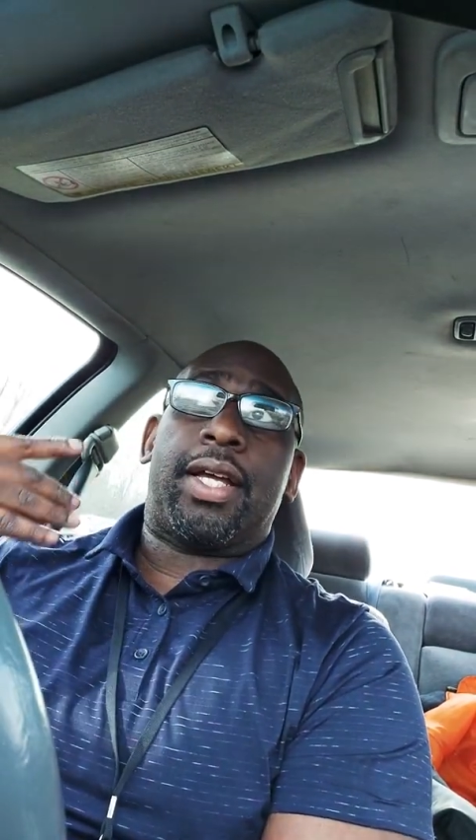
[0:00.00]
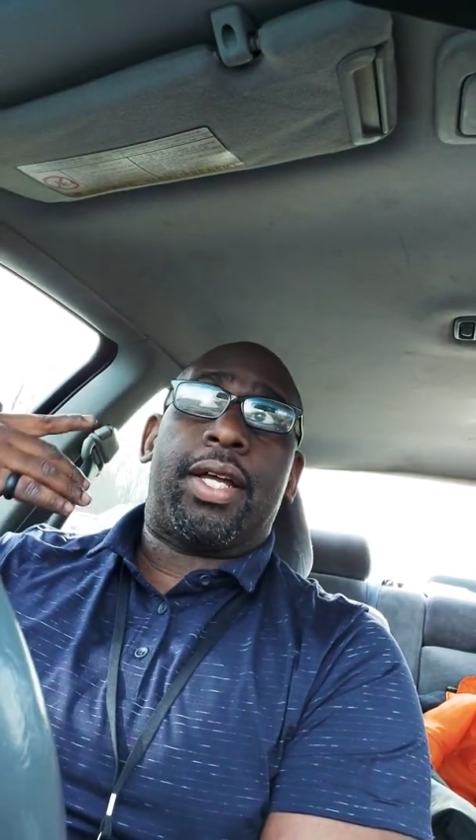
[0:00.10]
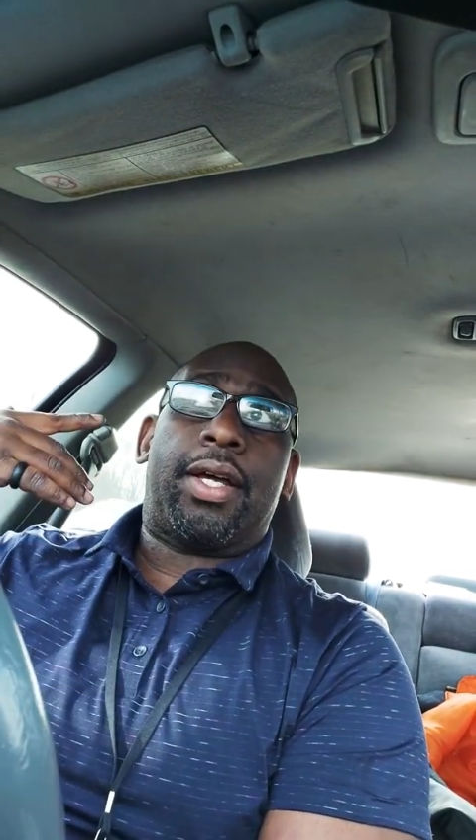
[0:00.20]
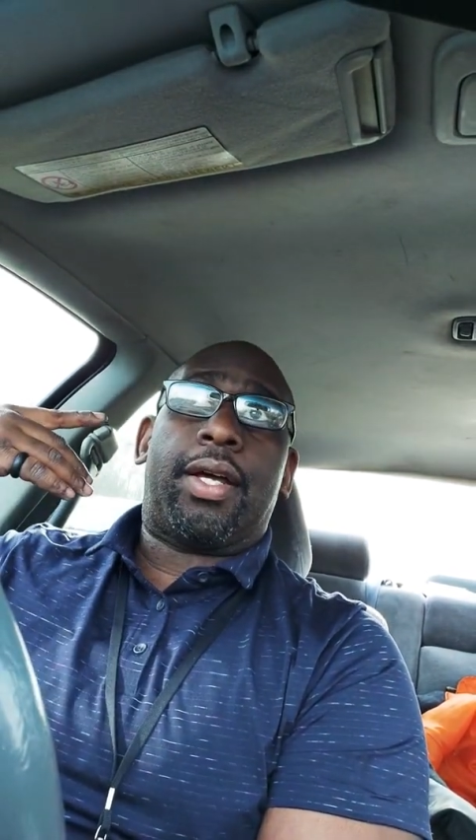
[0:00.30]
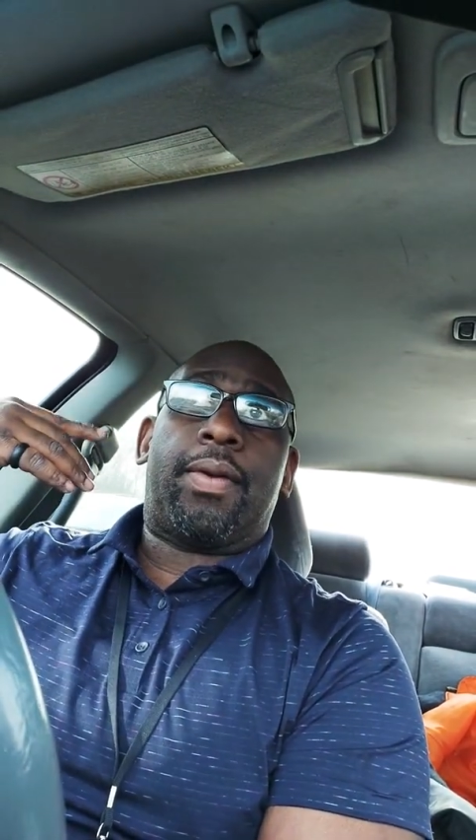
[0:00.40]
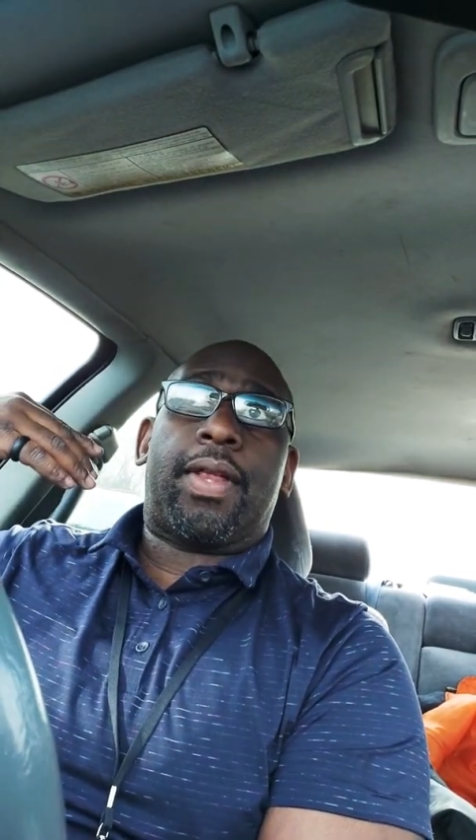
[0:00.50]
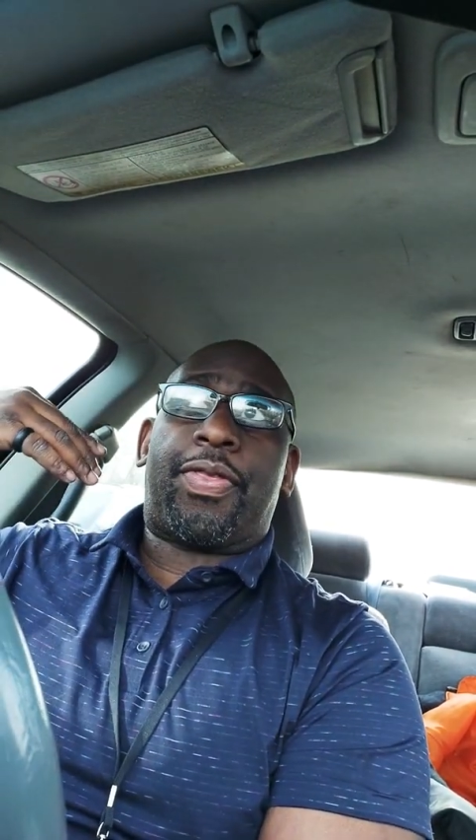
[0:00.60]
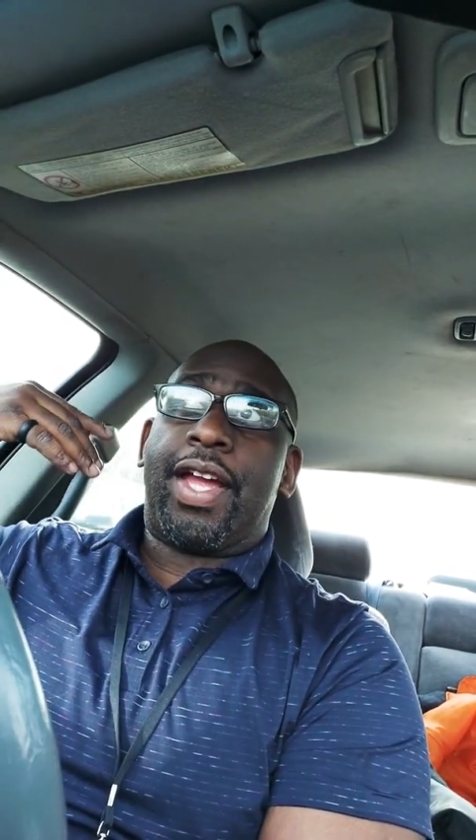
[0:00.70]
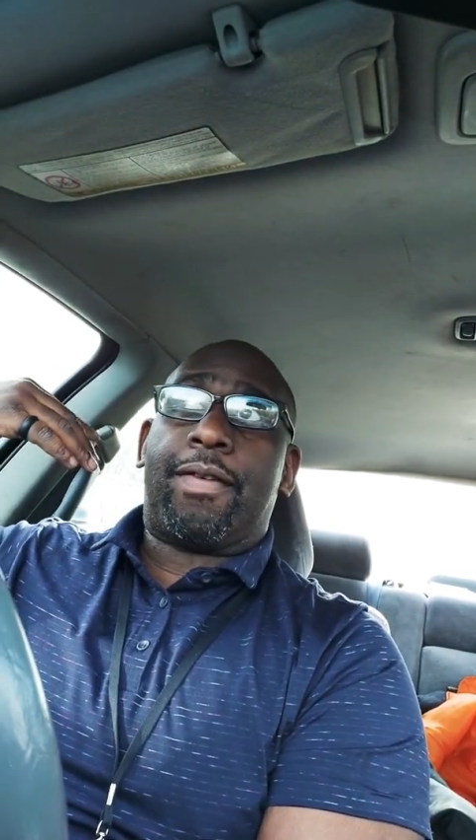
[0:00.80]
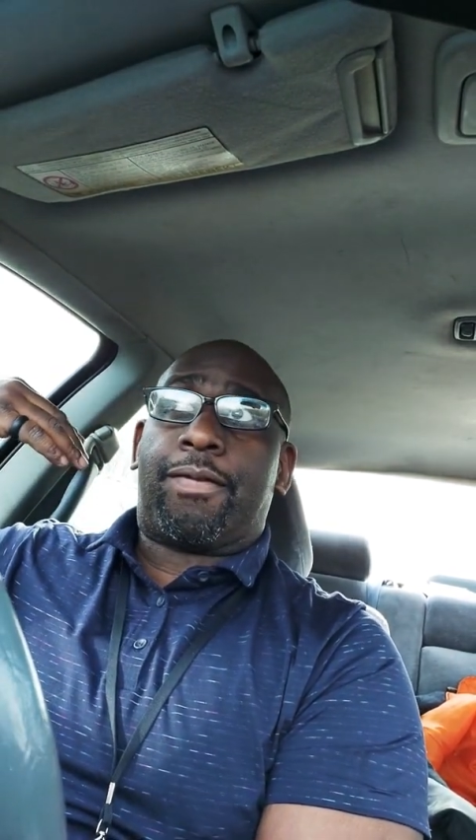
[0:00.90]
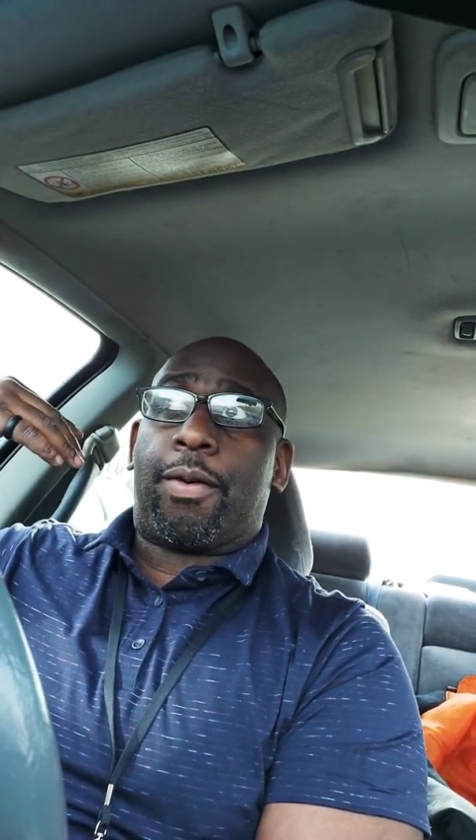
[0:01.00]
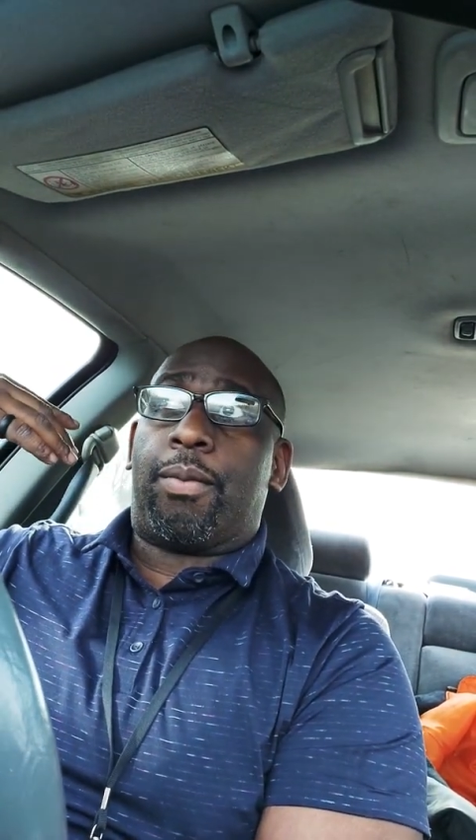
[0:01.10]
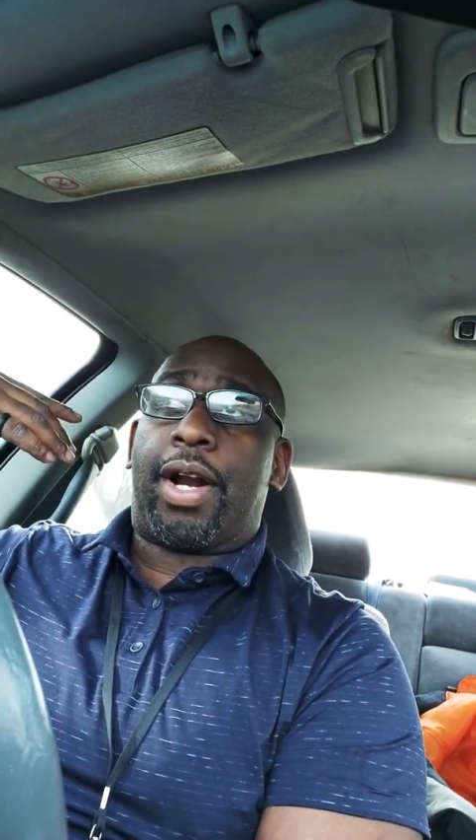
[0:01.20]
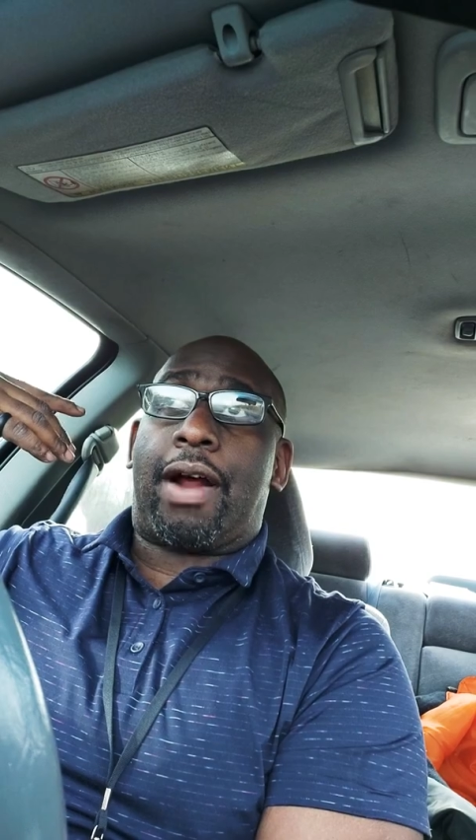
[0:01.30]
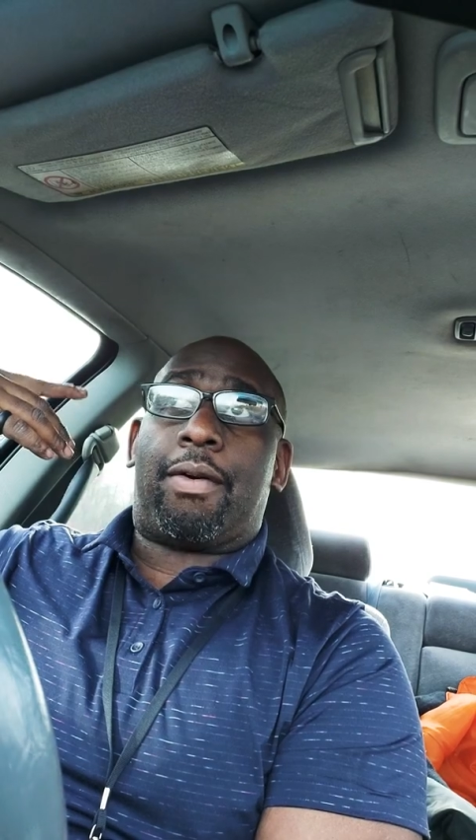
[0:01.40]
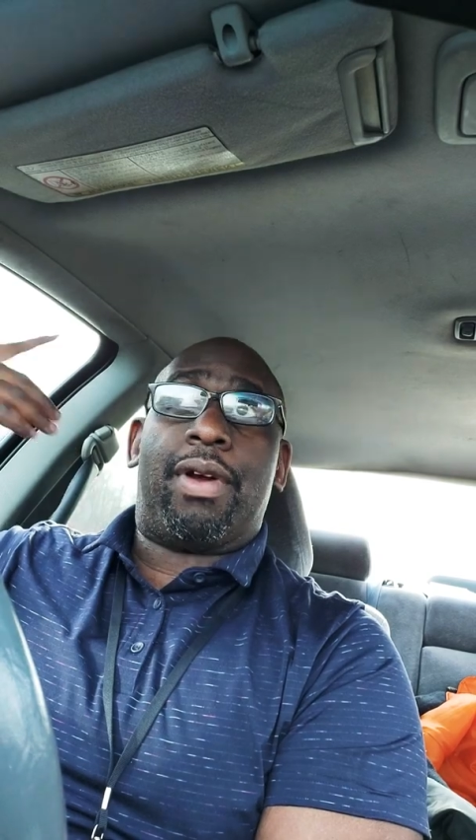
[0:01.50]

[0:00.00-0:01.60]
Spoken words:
I think from what I